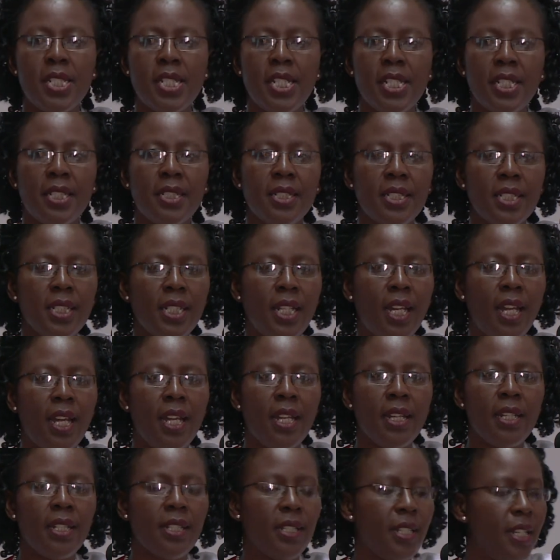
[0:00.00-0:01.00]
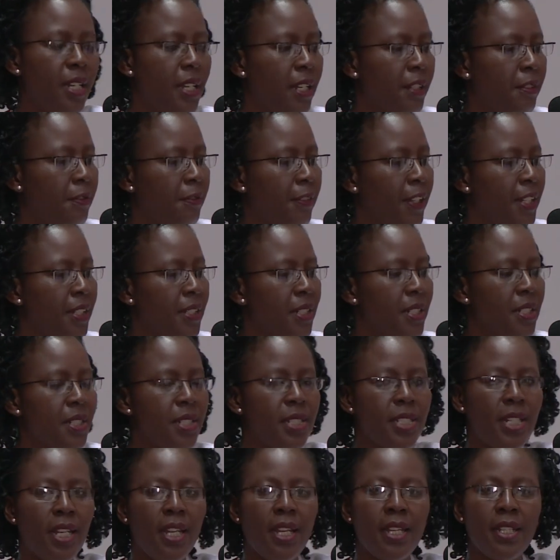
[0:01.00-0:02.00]
technical and
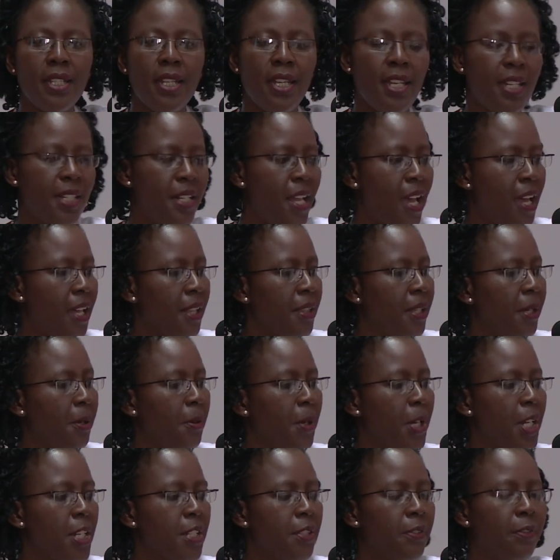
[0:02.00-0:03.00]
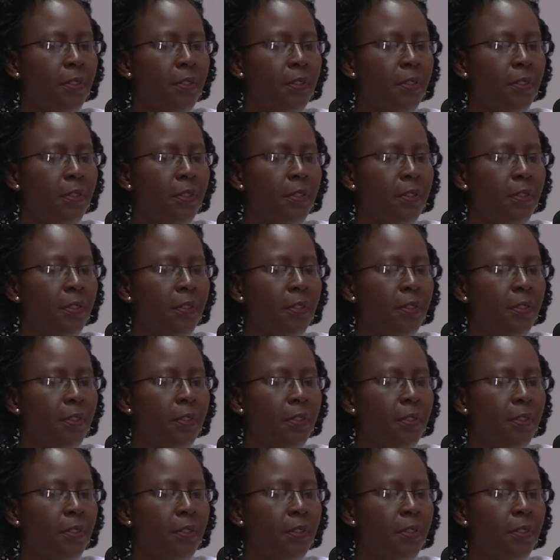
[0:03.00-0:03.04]
financial and otherwise,